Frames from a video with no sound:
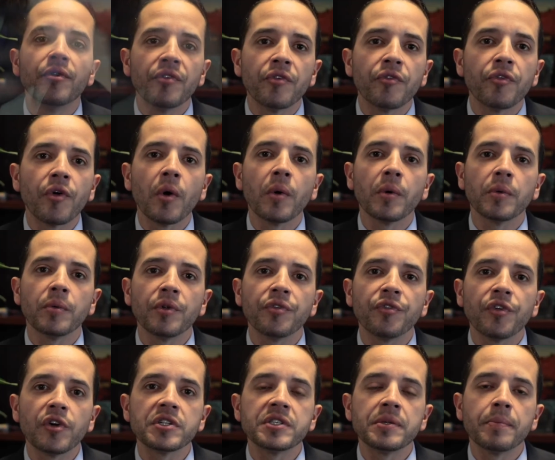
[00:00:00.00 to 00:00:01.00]
moving forward with
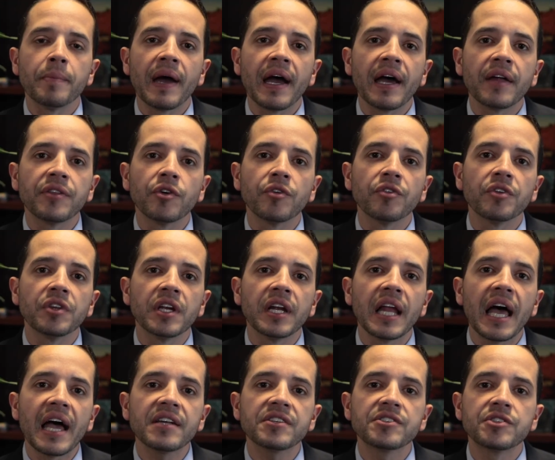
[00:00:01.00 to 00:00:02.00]
First in Math. Over the
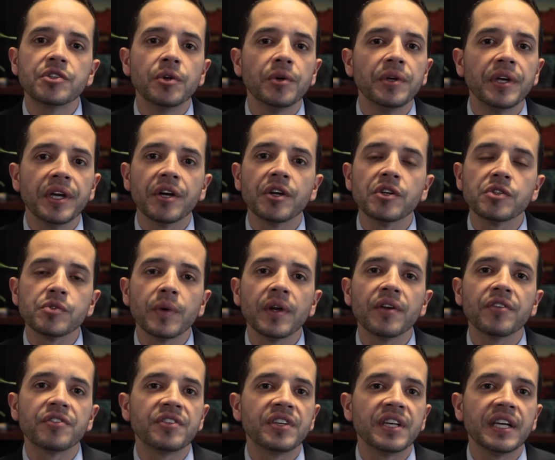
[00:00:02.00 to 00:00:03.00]
last two years, we
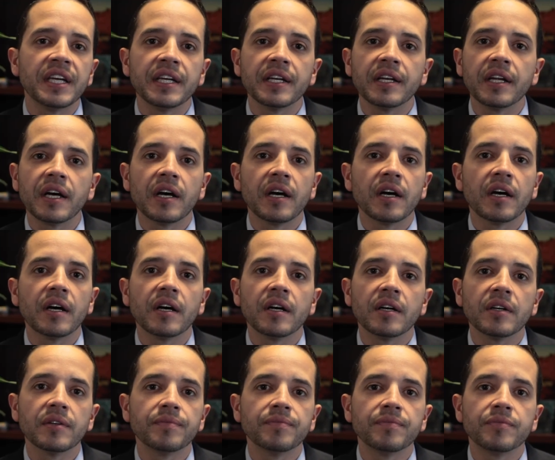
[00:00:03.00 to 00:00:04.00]
have seen a,
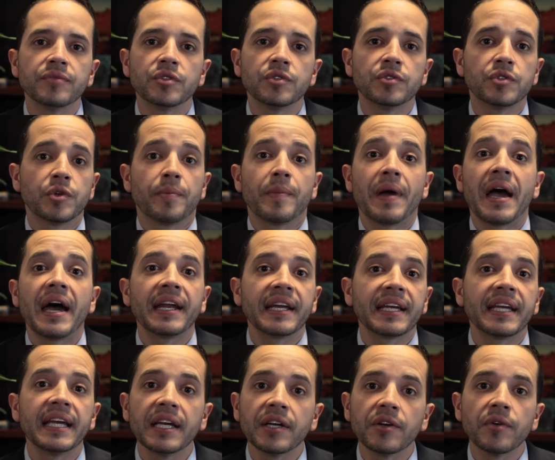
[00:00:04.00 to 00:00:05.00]
a
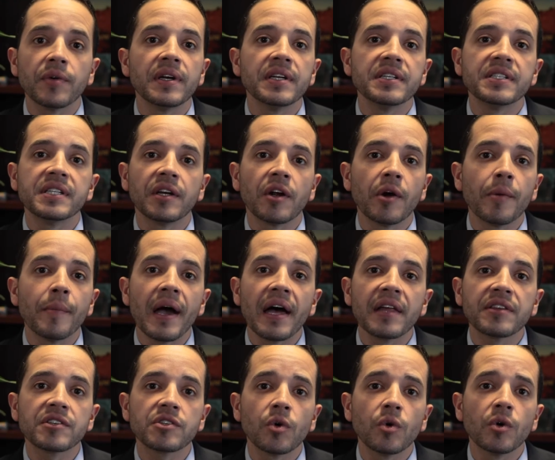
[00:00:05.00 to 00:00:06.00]
dramatic increase in our
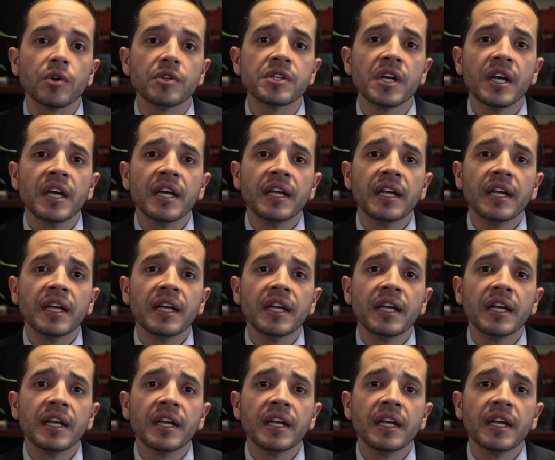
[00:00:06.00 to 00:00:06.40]
math scores,